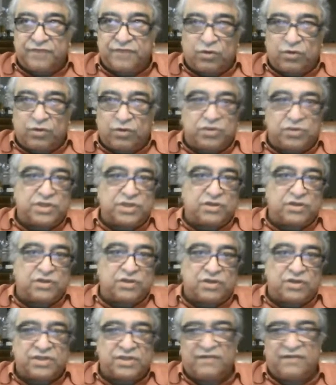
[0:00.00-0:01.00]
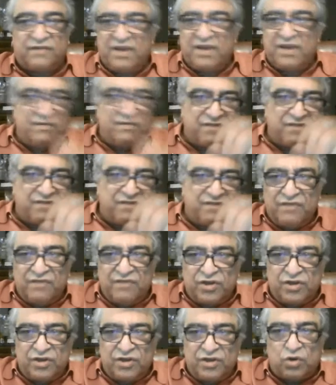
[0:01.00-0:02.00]
frequencies, all this stuff very,
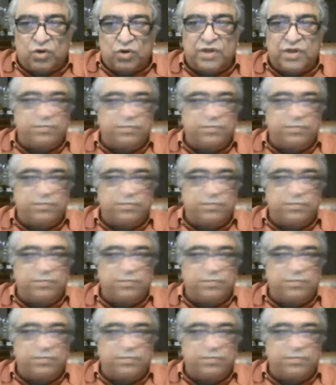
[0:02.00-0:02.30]
very shortly,